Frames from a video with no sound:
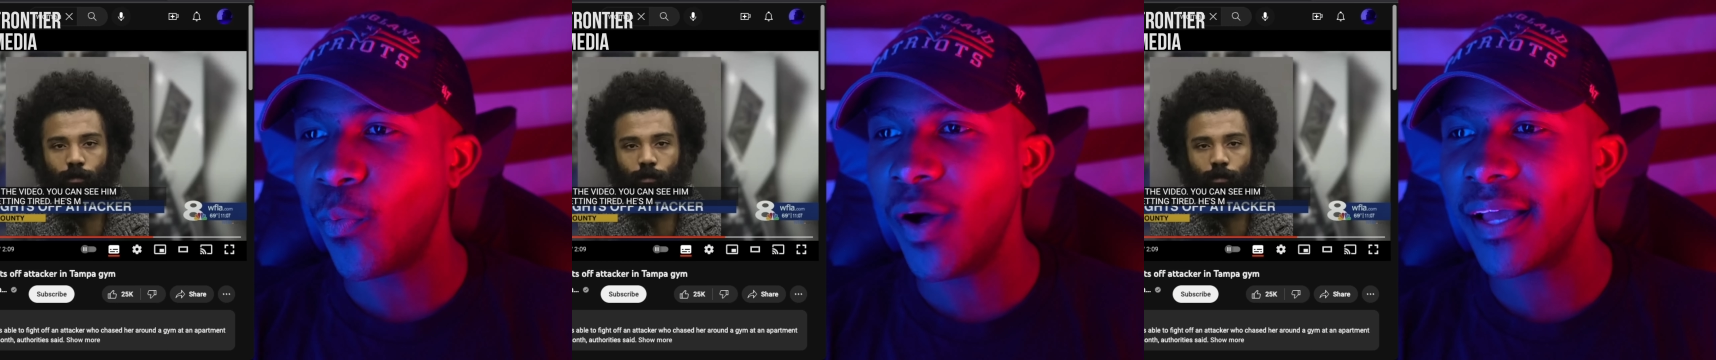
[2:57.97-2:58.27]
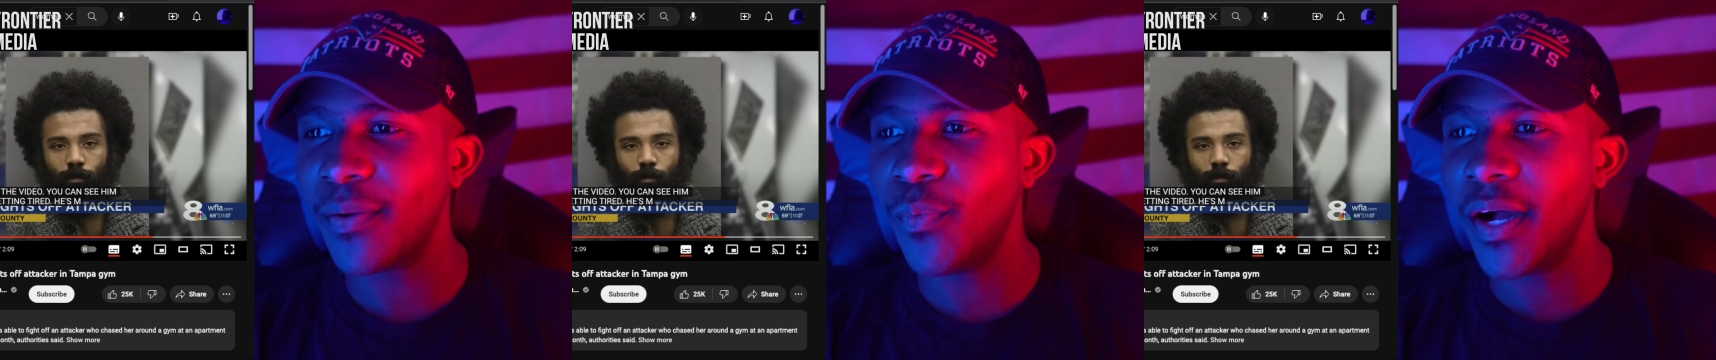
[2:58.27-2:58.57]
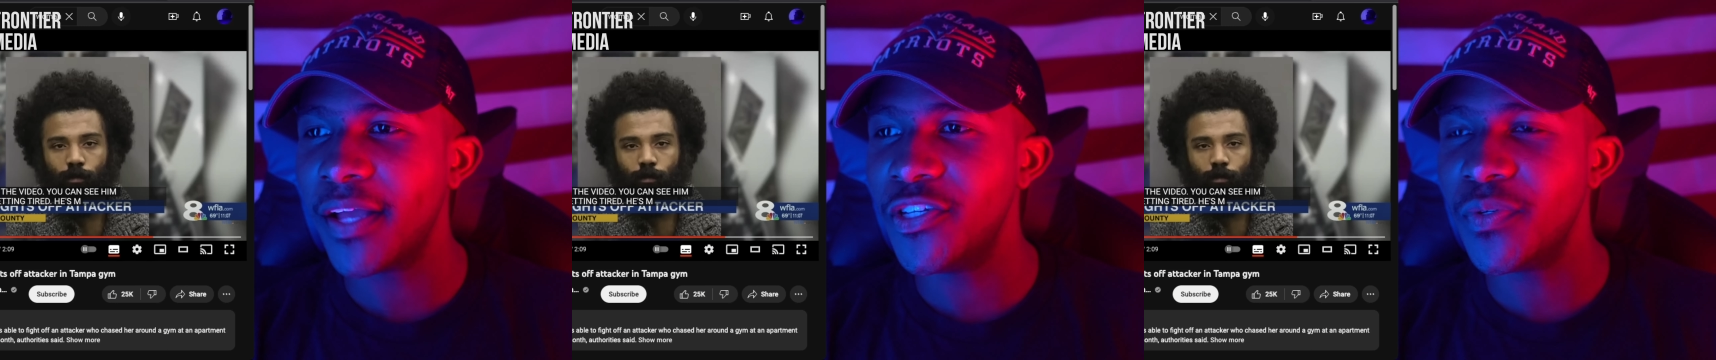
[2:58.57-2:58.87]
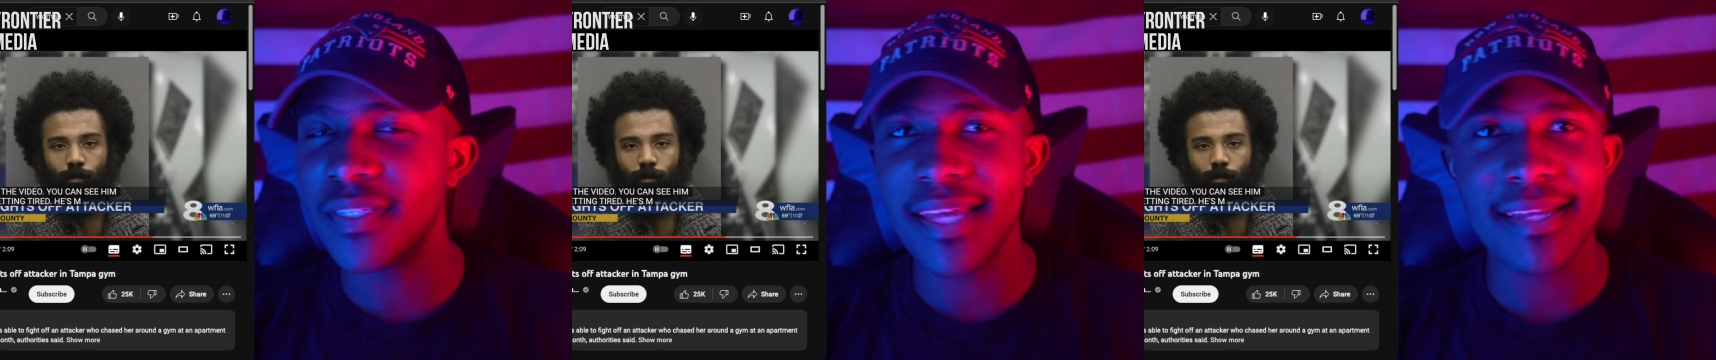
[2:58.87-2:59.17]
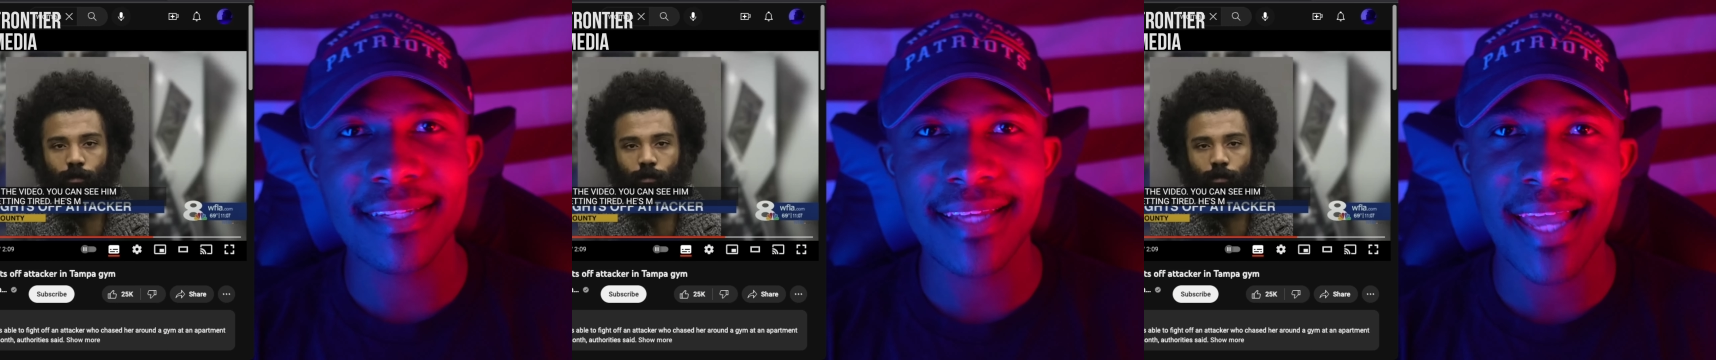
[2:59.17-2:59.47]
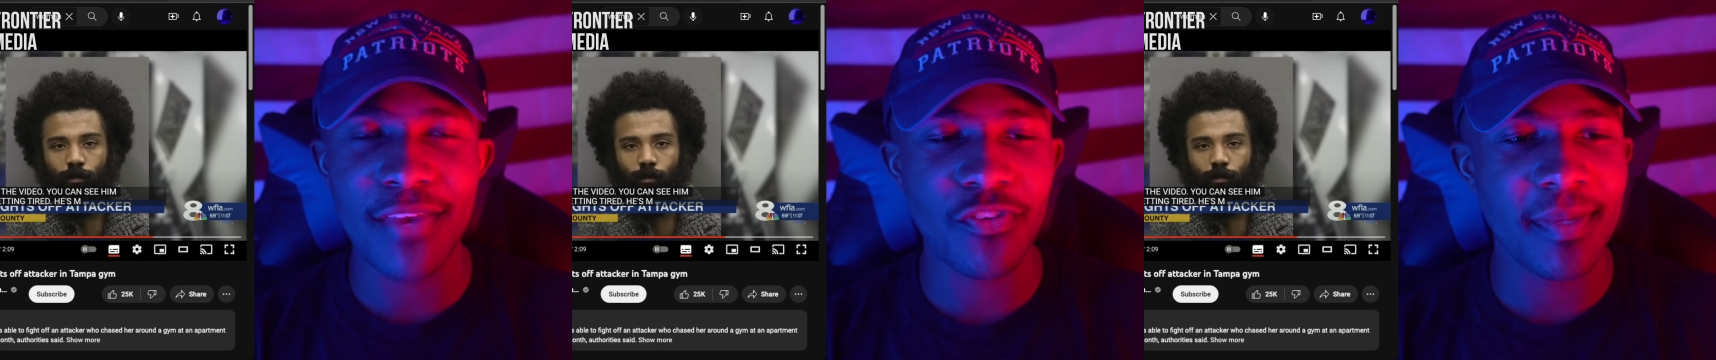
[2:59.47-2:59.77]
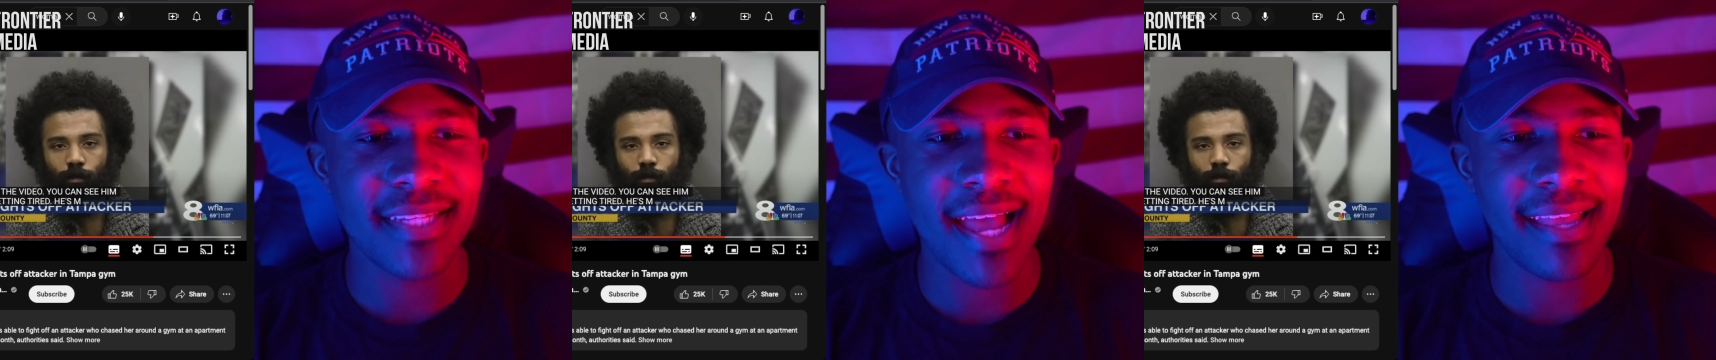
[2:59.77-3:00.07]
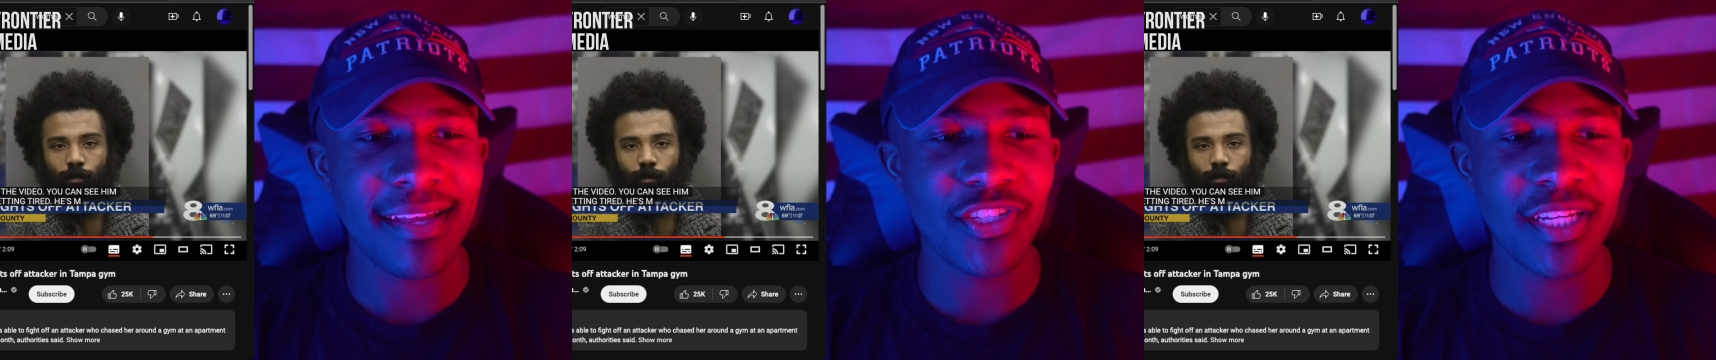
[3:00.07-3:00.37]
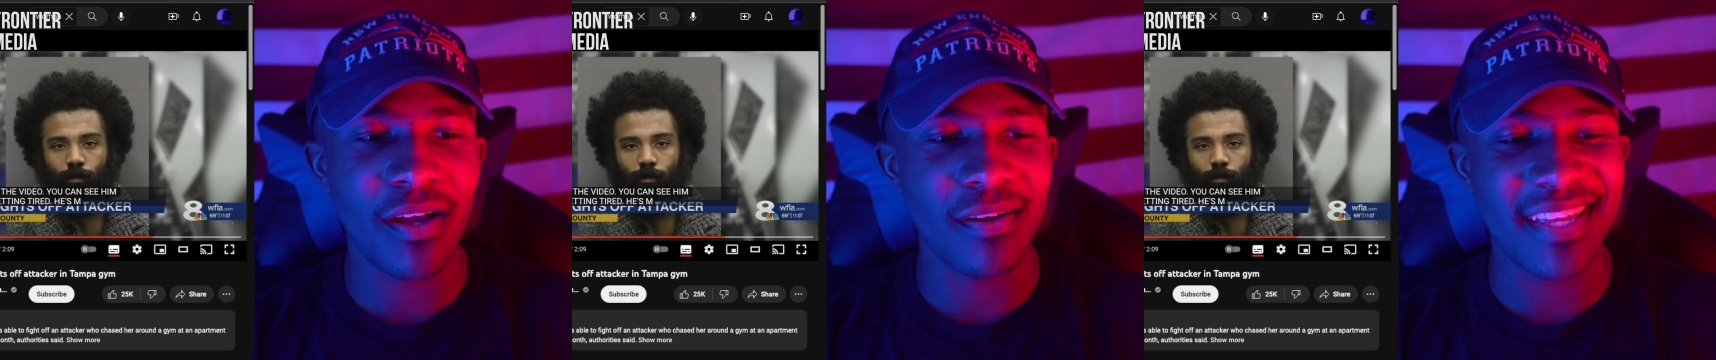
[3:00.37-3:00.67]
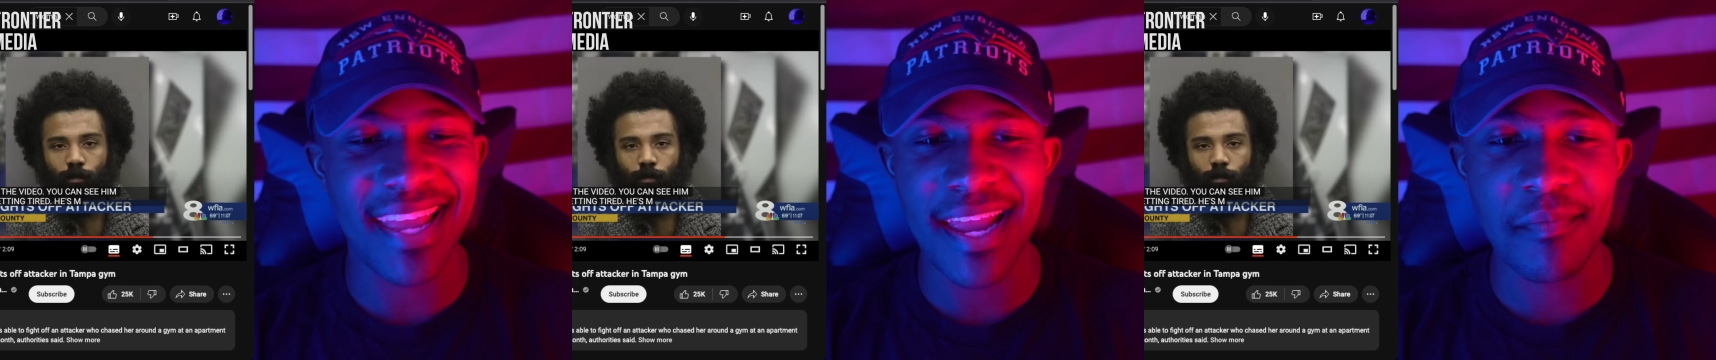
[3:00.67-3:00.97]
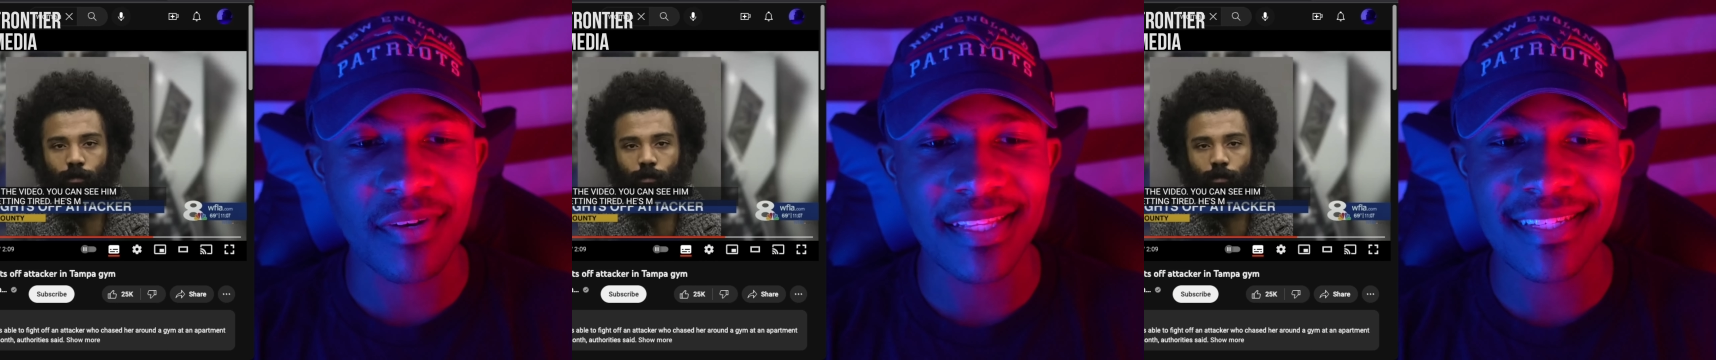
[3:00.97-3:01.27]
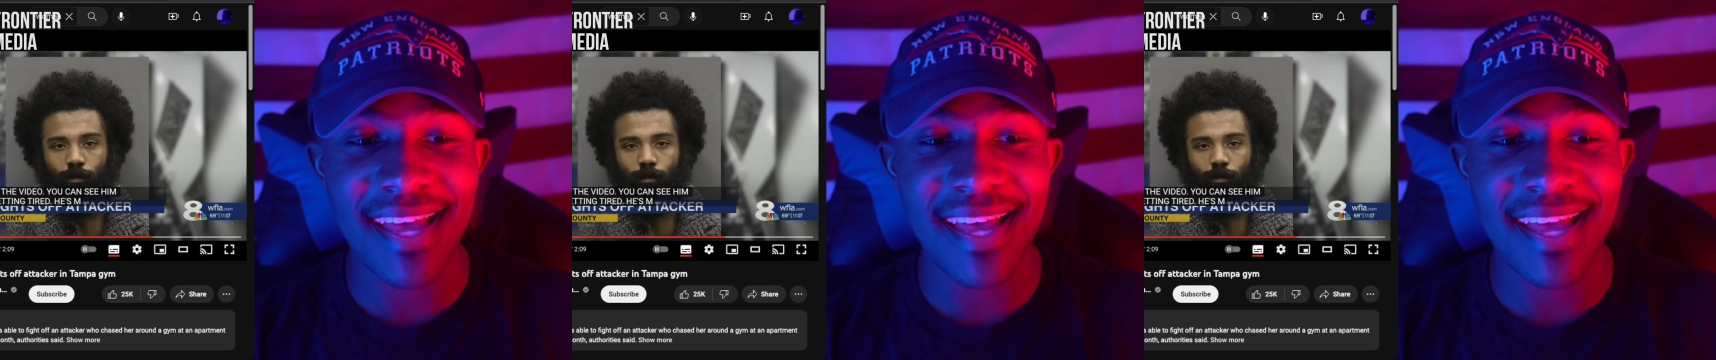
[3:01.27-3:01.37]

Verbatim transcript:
Speaker 1: what what could you stand to gain from attacking a chick on camera?